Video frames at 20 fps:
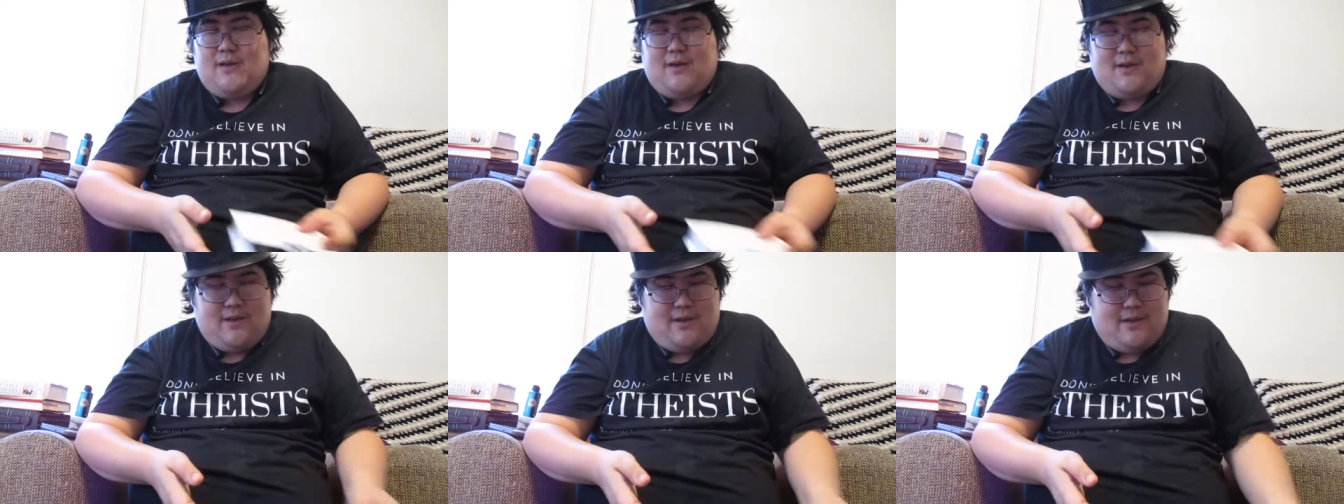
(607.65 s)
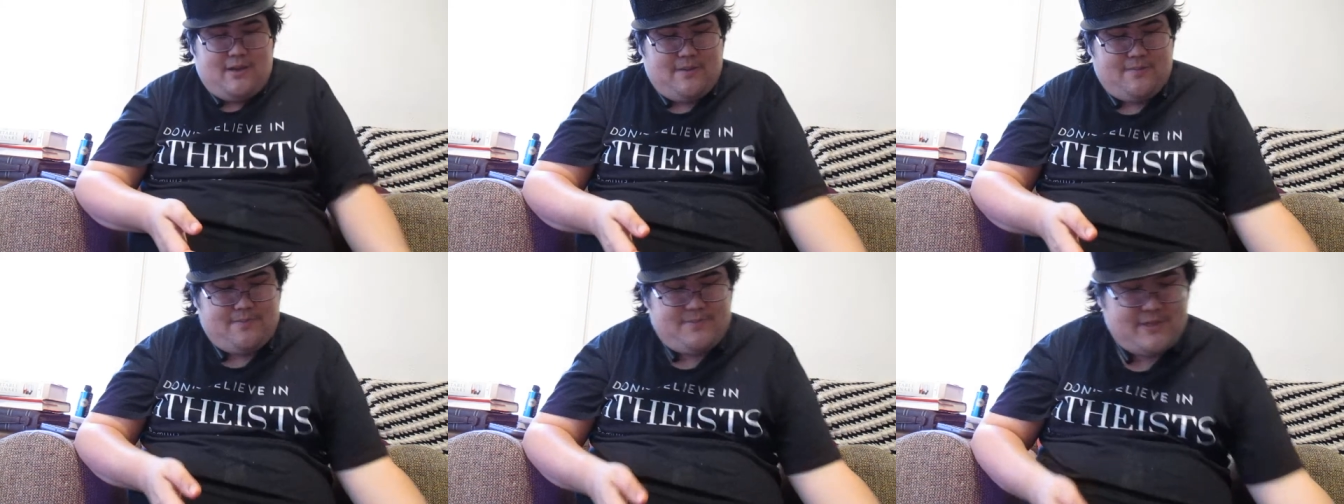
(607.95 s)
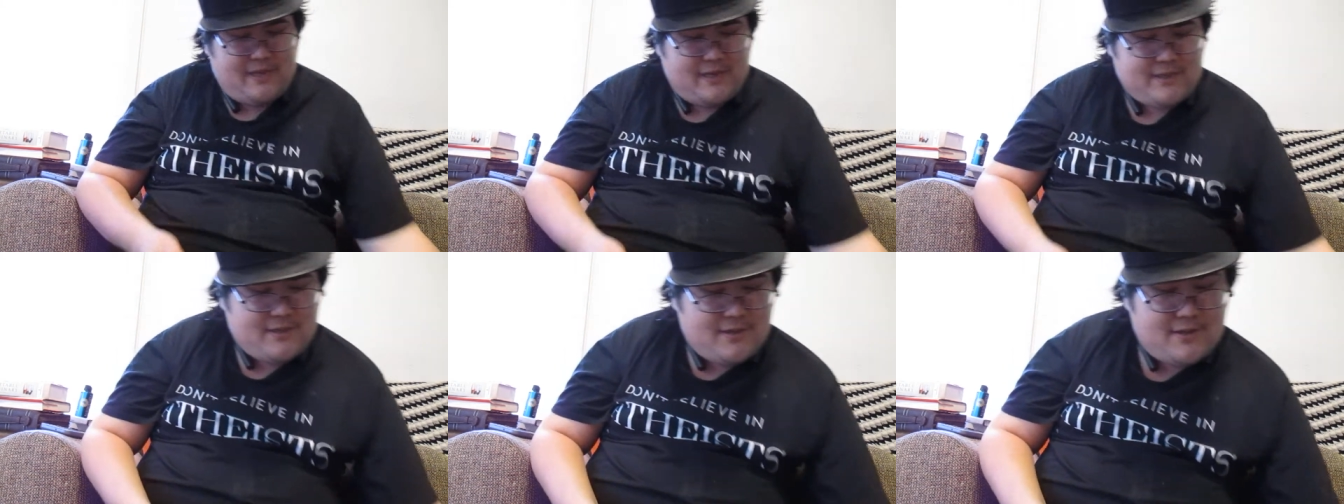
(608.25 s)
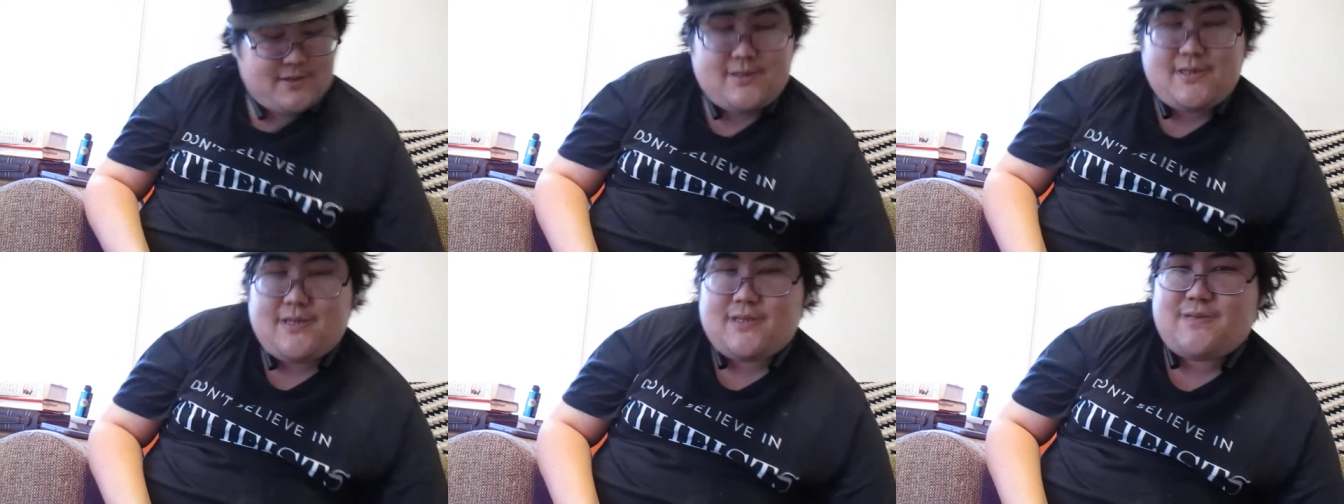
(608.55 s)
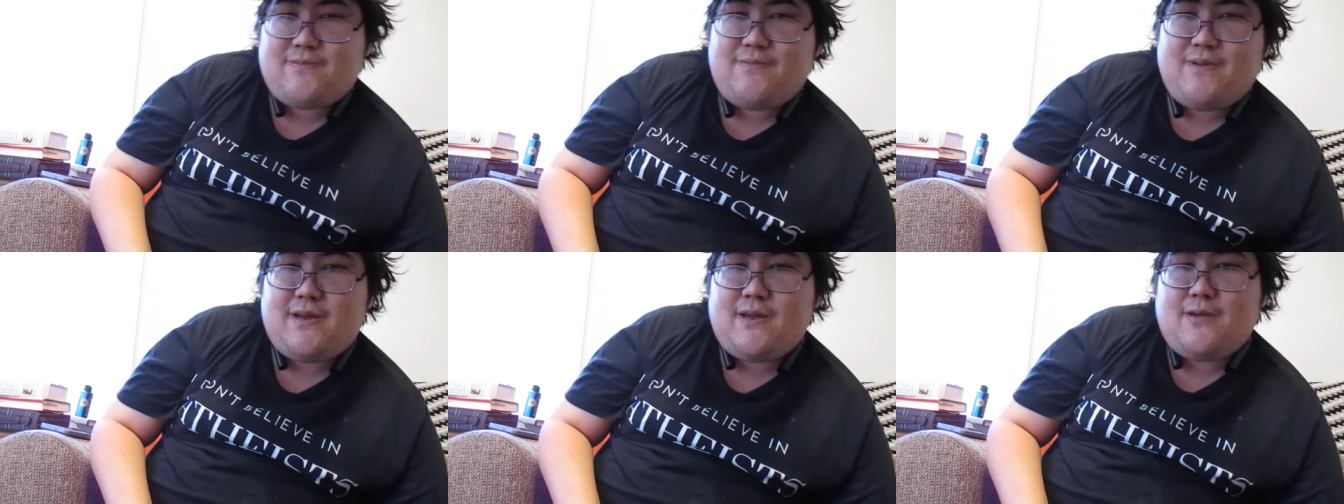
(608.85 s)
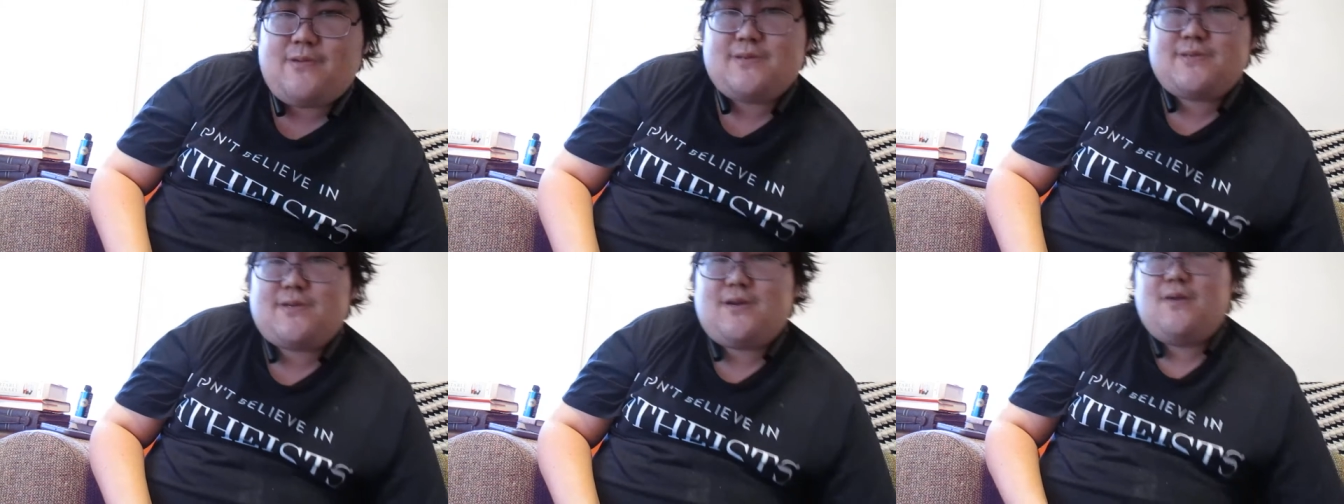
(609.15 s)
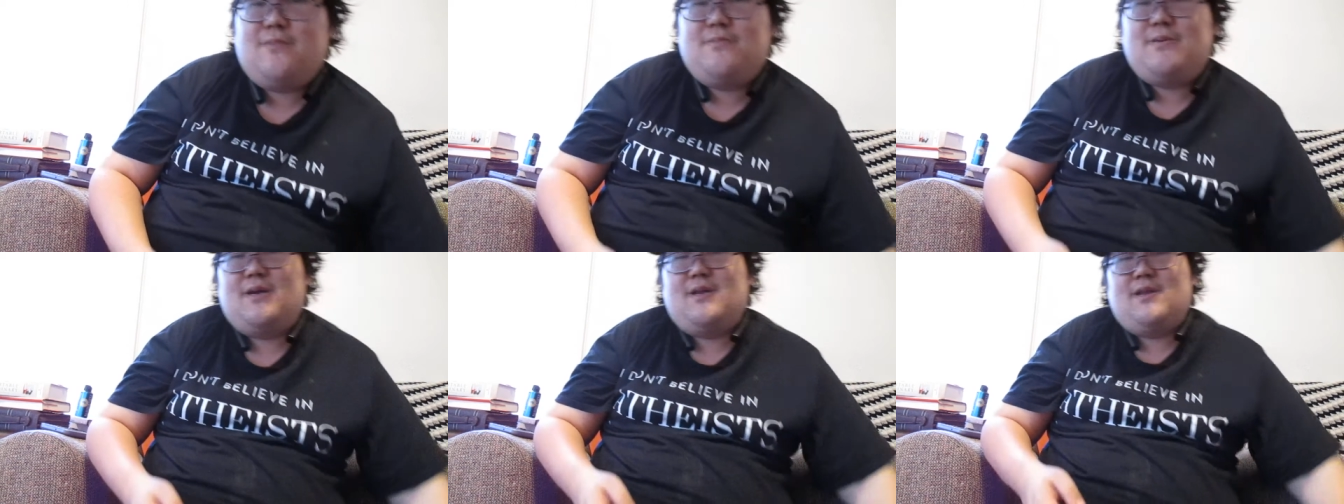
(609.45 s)
I told you this video was
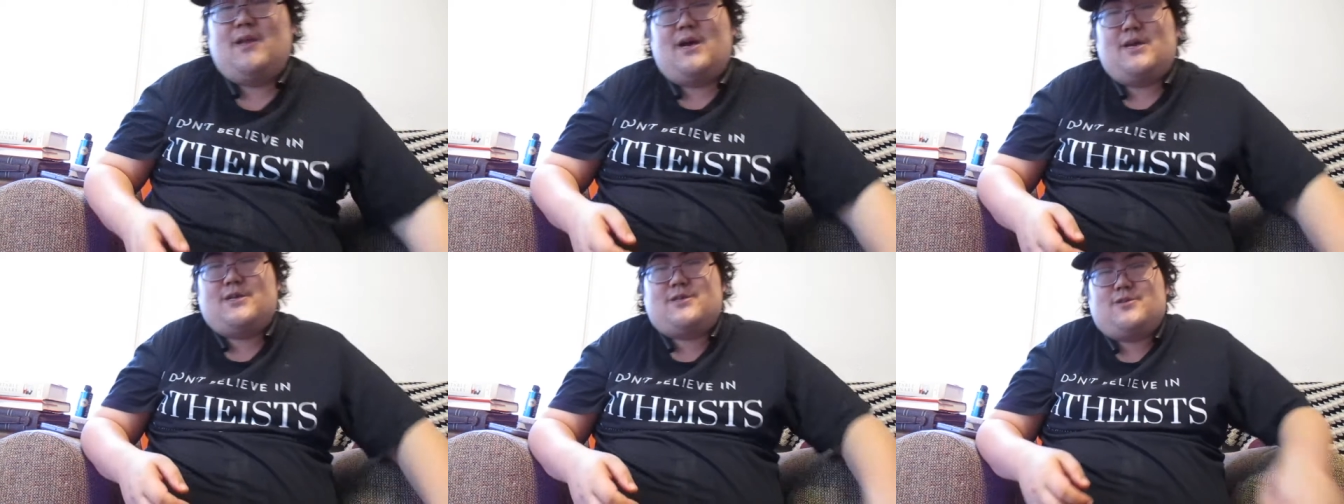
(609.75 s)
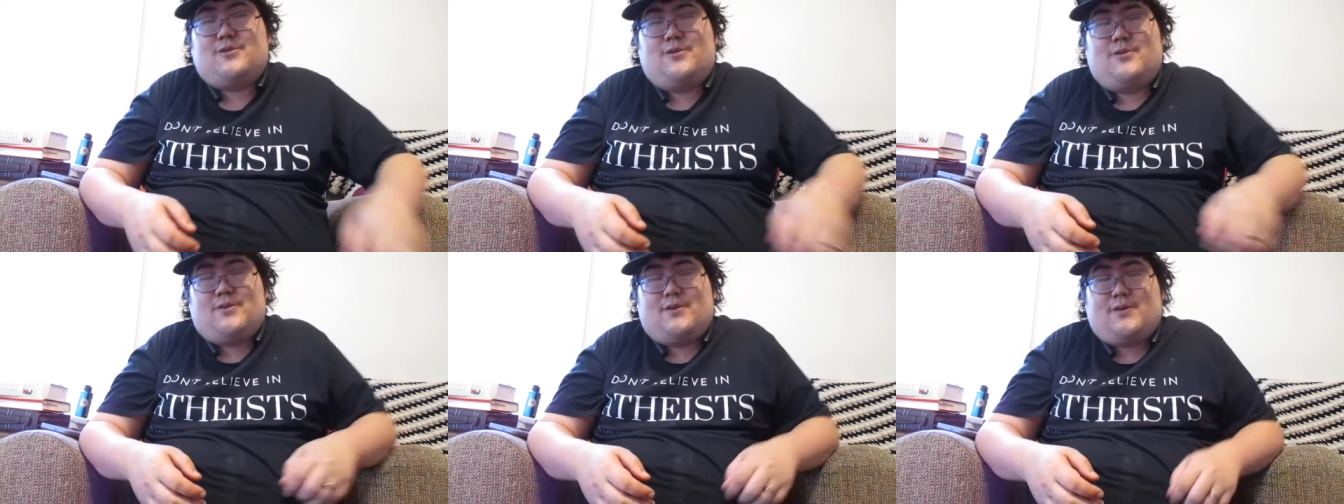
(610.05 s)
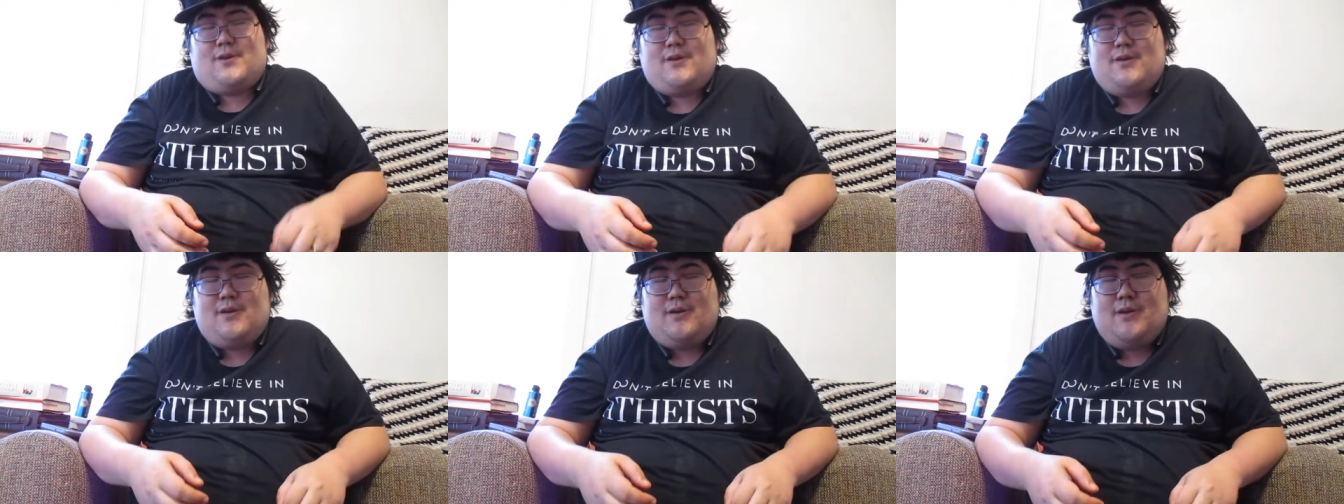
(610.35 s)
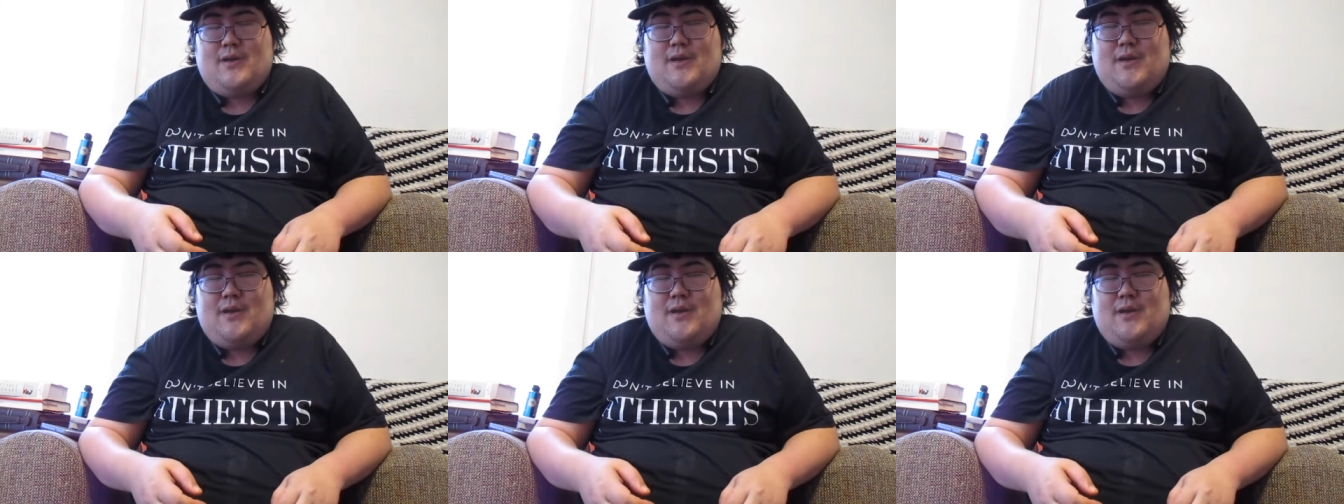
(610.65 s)
gonna be a lot shorter.